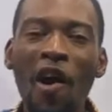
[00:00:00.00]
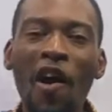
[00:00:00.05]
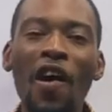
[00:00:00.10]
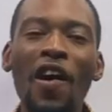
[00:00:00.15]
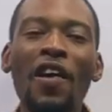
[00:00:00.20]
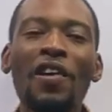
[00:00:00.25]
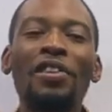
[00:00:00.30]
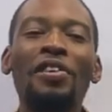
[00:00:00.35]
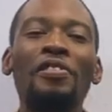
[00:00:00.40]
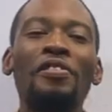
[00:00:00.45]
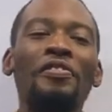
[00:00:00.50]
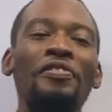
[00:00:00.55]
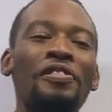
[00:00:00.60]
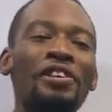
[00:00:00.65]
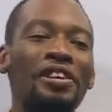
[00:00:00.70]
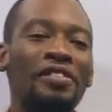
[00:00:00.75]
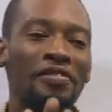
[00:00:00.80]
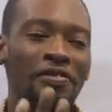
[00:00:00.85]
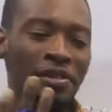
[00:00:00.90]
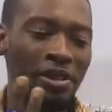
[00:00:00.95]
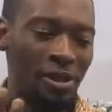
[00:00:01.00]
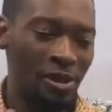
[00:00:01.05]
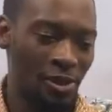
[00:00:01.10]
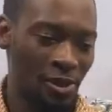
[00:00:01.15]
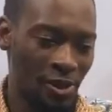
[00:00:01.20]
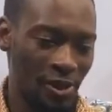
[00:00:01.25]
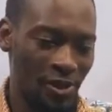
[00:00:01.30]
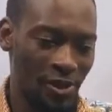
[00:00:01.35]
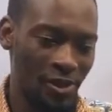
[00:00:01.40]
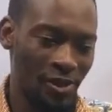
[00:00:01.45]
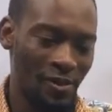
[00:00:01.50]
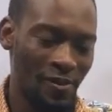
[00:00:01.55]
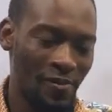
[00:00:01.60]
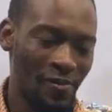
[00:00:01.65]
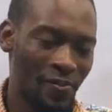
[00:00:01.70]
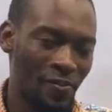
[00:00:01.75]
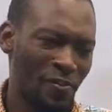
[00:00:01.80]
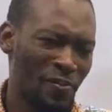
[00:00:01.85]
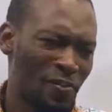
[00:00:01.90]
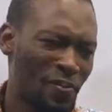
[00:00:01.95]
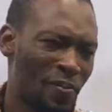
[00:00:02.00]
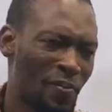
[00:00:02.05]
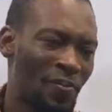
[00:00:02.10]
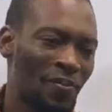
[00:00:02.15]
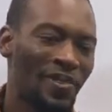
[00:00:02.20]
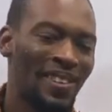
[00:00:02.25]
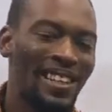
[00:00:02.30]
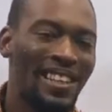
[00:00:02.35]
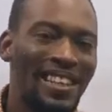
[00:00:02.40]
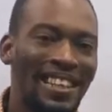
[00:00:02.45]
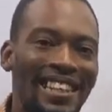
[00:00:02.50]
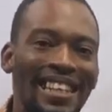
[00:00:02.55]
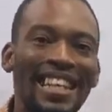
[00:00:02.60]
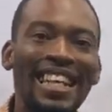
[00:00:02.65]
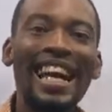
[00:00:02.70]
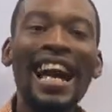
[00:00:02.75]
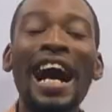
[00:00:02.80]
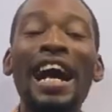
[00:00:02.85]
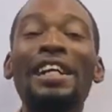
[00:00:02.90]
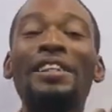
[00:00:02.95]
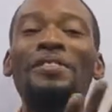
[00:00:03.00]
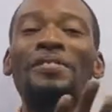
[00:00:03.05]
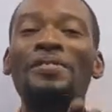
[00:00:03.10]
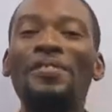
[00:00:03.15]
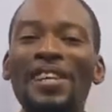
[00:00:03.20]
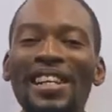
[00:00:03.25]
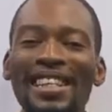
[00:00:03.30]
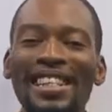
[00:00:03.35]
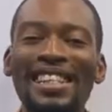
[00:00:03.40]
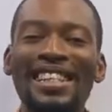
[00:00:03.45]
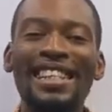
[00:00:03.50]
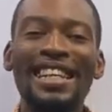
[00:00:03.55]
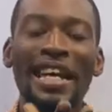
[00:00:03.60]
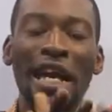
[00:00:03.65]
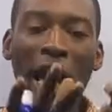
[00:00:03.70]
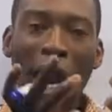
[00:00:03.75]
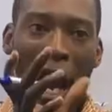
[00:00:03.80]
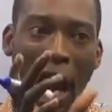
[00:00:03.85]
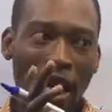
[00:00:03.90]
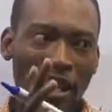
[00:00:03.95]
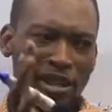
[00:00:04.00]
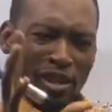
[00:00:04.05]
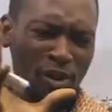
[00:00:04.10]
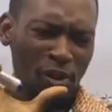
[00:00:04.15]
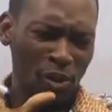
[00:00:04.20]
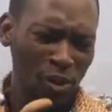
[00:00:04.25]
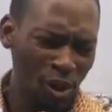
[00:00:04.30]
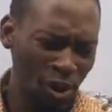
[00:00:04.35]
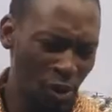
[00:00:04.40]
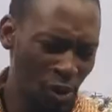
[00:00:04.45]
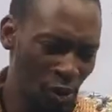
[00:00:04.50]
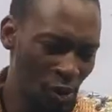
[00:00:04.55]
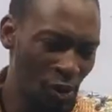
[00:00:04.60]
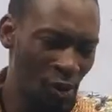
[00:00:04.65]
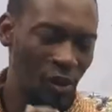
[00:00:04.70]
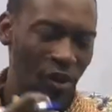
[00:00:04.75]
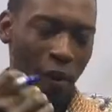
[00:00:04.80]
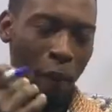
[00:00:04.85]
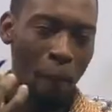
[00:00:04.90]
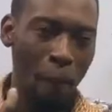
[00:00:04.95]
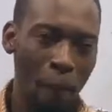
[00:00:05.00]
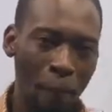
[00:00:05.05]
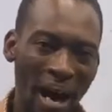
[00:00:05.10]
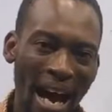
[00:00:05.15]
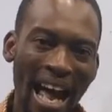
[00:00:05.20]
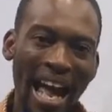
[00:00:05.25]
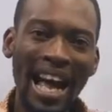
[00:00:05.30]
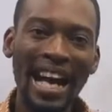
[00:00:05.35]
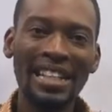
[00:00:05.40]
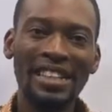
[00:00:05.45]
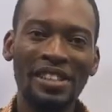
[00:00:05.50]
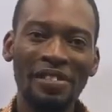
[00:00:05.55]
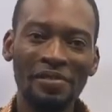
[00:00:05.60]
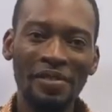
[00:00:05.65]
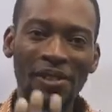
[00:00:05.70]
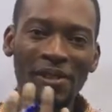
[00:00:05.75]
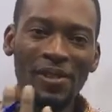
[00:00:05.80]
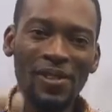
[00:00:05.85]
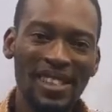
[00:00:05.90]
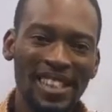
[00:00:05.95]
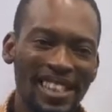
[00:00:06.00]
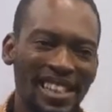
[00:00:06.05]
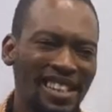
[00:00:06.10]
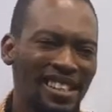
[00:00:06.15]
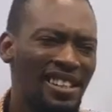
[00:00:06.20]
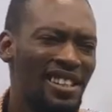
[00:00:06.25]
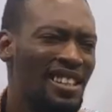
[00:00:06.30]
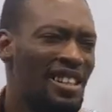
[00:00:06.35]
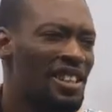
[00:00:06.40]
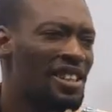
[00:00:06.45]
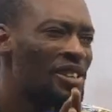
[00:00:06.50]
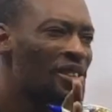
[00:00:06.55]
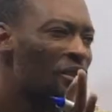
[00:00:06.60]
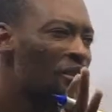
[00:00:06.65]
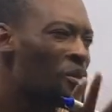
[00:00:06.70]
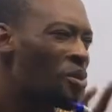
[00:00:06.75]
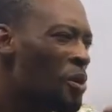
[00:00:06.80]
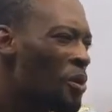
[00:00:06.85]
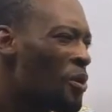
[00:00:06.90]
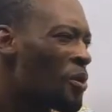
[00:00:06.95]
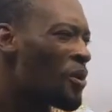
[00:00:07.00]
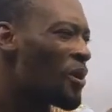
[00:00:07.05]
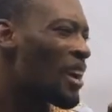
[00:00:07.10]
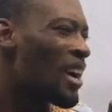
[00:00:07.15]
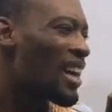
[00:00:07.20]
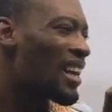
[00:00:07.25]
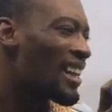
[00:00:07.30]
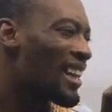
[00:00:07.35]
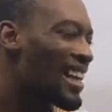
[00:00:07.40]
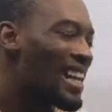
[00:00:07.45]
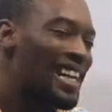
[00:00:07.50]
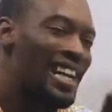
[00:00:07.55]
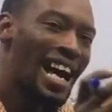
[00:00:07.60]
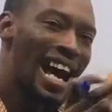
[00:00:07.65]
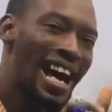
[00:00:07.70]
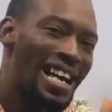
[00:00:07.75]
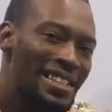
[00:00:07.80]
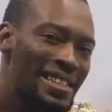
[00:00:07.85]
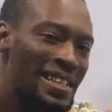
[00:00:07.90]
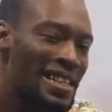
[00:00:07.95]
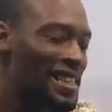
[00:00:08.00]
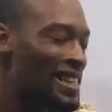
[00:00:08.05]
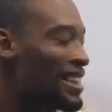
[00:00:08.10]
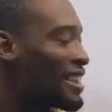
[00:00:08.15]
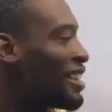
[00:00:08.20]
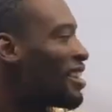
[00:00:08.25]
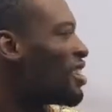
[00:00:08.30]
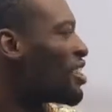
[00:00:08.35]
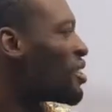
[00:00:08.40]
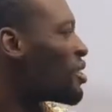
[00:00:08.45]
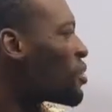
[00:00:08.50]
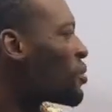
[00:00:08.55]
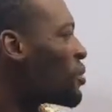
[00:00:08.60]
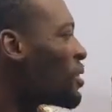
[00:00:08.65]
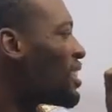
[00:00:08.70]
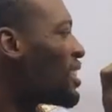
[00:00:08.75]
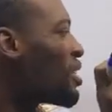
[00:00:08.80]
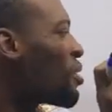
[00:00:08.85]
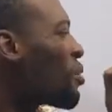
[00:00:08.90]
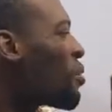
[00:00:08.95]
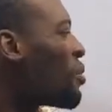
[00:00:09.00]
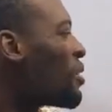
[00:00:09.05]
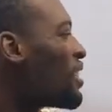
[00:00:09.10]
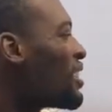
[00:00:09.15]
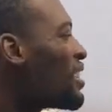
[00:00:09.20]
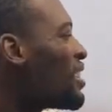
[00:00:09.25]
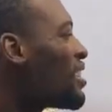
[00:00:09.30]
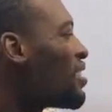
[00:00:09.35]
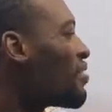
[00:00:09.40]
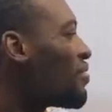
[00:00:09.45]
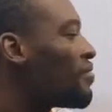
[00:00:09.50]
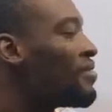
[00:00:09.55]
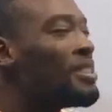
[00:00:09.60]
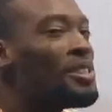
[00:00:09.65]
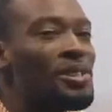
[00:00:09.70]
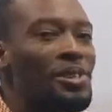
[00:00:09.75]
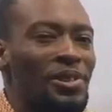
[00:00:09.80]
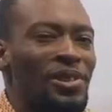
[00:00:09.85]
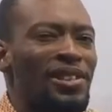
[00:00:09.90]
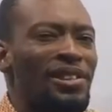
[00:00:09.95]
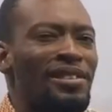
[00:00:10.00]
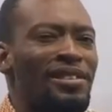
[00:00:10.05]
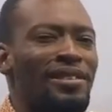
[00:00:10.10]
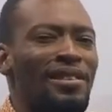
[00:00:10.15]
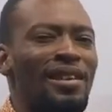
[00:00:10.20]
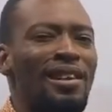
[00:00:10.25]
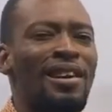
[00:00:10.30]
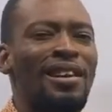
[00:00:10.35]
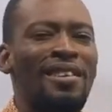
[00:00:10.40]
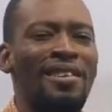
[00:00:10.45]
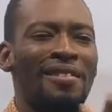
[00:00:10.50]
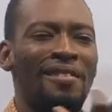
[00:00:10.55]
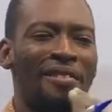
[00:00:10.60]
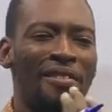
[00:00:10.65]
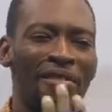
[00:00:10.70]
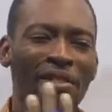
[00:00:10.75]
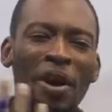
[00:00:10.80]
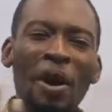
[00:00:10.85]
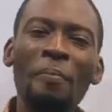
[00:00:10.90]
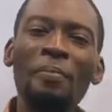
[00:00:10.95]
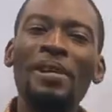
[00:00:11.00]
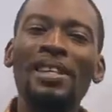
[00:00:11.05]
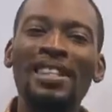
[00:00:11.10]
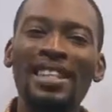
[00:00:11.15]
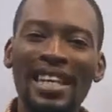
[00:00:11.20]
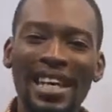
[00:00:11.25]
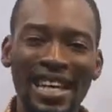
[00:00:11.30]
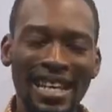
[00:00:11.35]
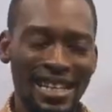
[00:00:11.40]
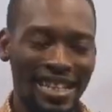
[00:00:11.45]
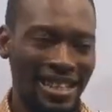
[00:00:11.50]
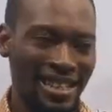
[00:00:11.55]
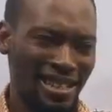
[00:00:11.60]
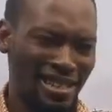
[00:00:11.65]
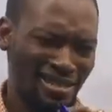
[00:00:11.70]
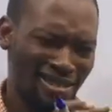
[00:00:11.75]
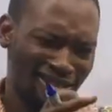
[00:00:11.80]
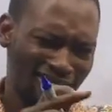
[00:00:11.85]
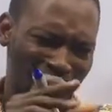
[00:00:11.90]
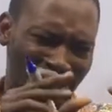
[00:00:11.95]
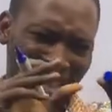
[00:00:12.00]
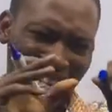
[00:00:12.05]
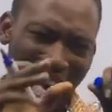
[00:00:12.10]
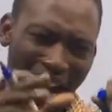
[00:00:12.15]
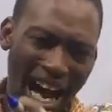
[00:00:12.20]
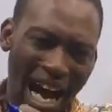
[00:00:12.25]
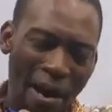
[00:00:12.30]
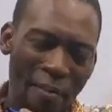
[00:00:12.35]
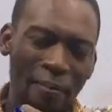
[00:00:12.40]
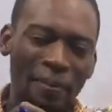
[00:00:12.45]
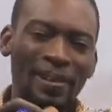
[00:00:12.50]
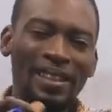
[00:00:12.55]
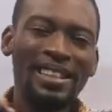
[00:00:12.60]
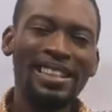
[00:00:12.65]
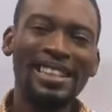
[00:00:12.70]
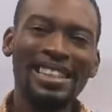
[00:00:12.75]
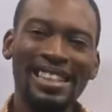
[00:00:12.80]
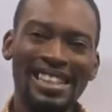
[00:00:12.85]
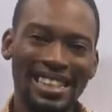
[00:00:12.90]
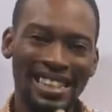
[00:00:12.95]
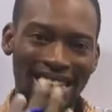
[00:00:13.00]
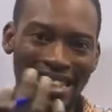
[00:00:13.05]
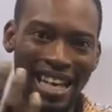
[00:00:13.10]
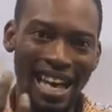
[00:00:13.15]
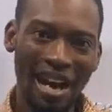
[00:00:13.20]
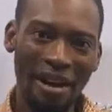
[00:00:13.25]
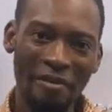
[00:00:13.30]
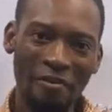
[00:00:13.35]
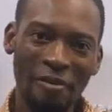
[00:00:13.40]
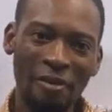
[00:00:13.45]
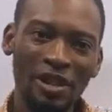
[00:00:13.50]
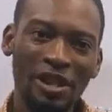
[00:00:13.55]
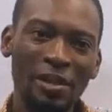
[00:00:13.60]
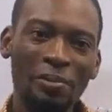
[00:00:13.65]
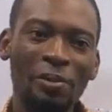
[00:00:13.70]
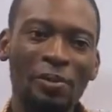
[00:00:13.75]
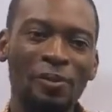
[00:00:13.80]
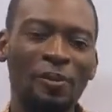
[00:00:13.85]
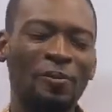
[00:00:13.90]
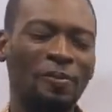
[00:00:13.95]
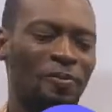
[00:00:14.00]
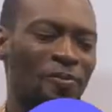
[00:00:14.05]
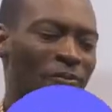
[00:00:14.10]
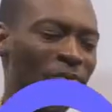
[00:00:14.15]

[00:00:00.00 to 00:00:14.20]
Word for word: all the free features. Click Activate and scroll to Buy Activation Key to get access to the golden features. Don't be scared, the app is affordable.